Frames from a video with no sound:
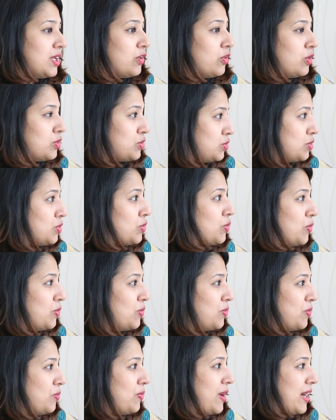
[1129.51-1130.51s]
I got to
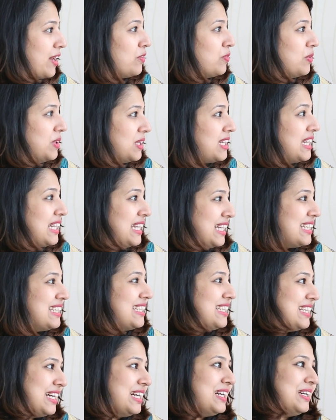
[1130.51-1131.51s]
know while working
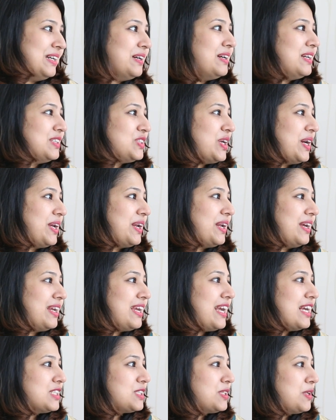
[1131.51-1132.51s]
in Acharya.
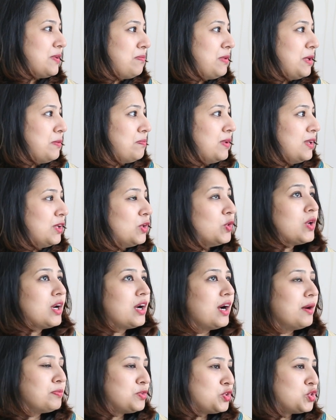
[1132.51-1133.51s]
Yes, people look
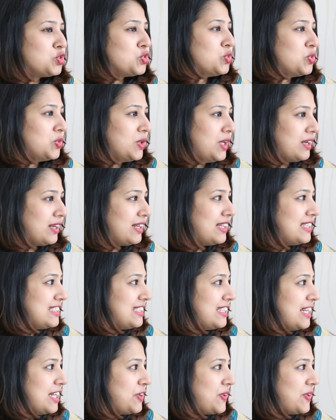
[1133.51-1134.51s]
up to Indian